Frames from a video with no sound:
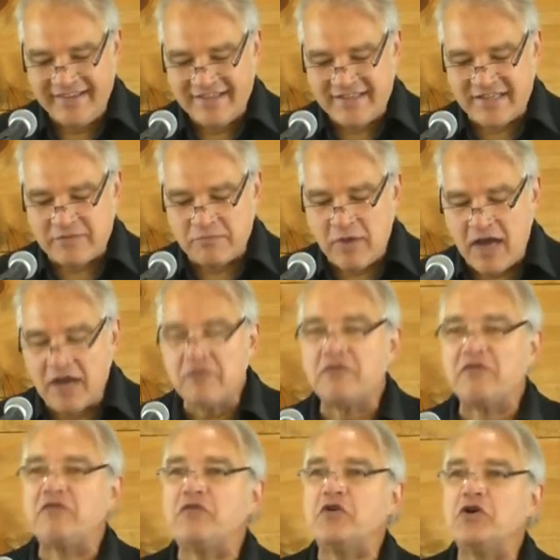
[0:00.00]
It says, My
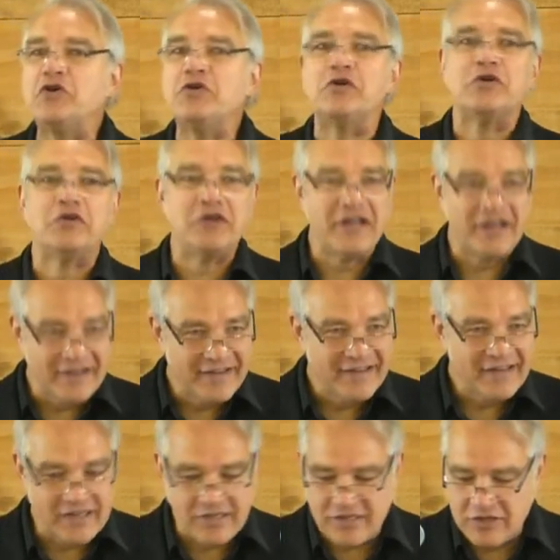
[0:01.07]
food
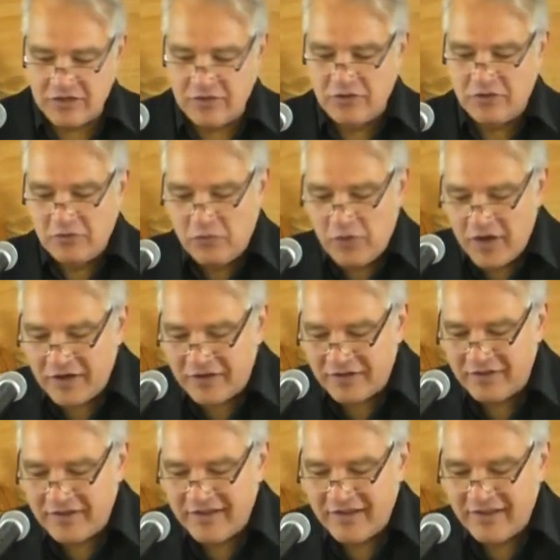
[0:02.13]
is to do the
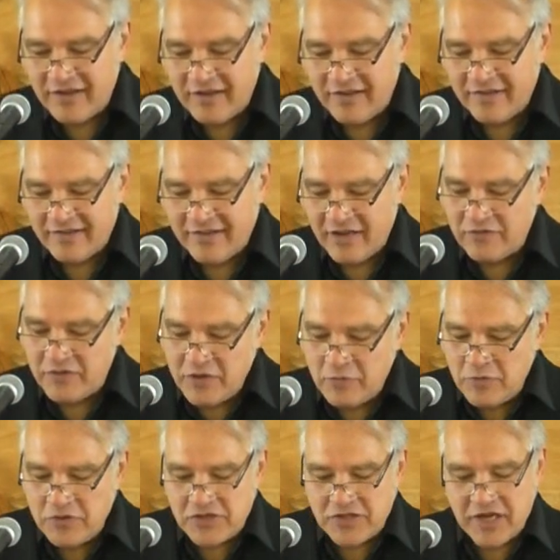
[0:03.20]
will of
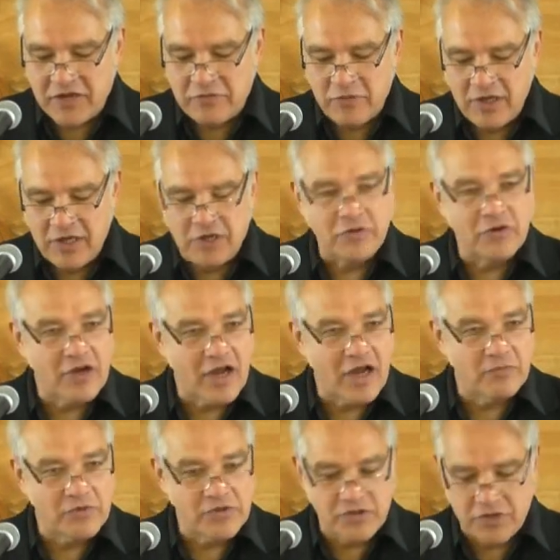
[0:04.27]
him who sent me and to
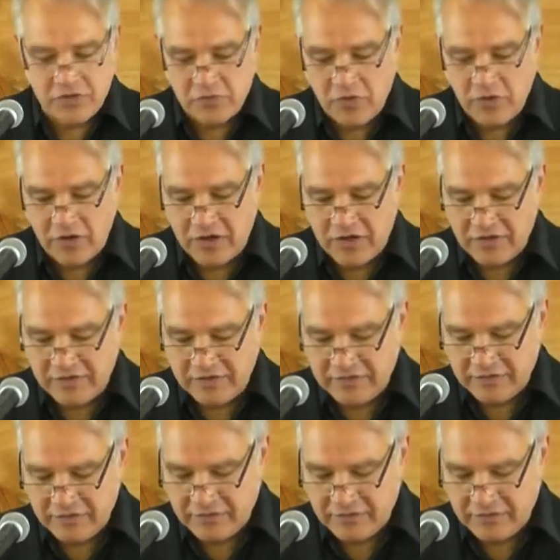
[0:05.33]
accomplish his work.